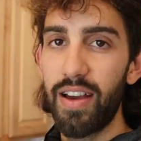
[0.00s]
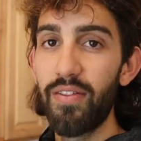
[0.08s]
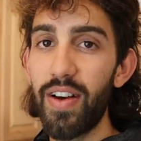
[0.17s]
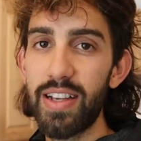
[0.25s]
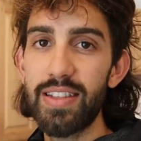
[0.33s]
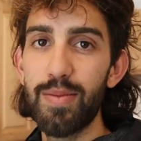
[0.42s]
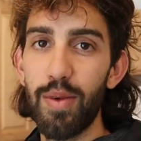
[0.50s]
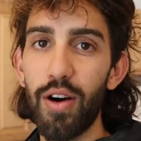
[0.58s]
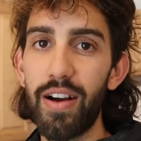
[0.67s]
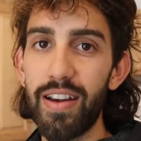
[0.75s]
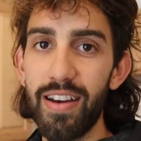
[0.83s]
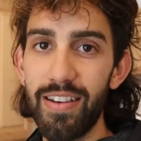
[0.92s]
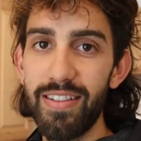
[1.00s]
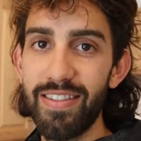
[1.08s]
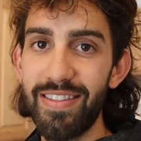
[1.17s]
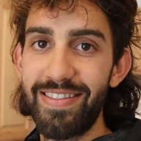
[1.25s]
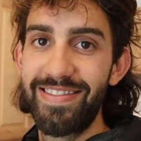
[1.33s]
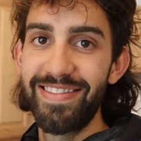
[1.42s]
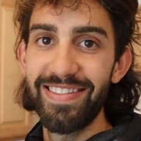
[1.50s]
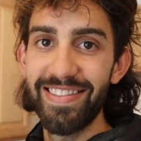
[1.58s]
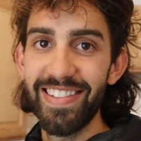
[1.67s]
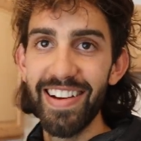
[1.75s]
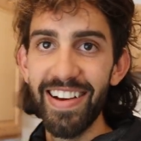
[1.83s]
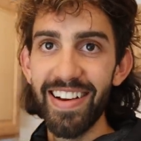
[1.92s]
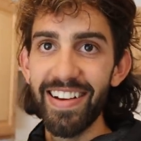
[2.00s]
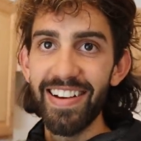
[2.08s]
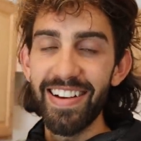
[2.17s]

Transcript: invest in Morgan. Let's see what happens.